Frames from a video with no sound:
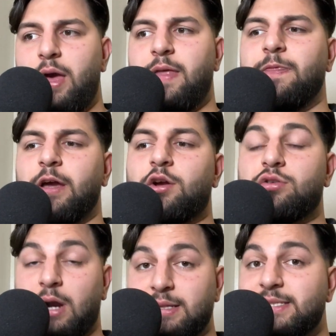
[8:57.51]
in the
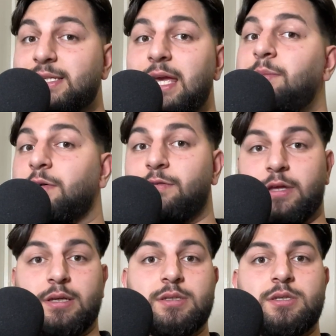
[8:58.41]
grand scheme of
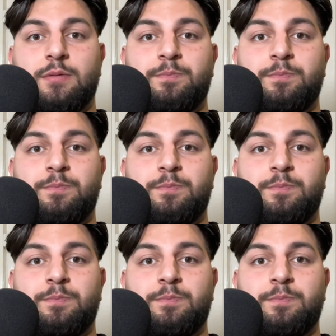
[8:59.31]
things,